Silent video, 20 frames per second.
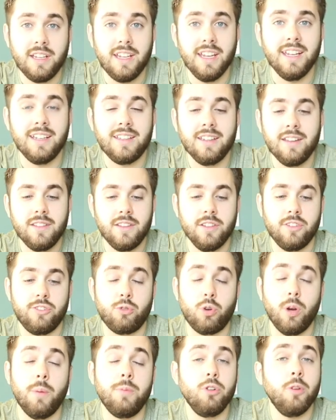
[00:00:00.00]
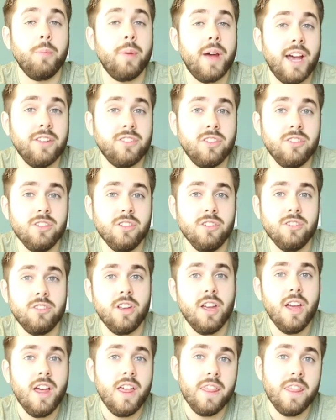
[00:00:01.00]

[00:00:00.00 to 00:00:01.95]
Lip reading: get the scripture passages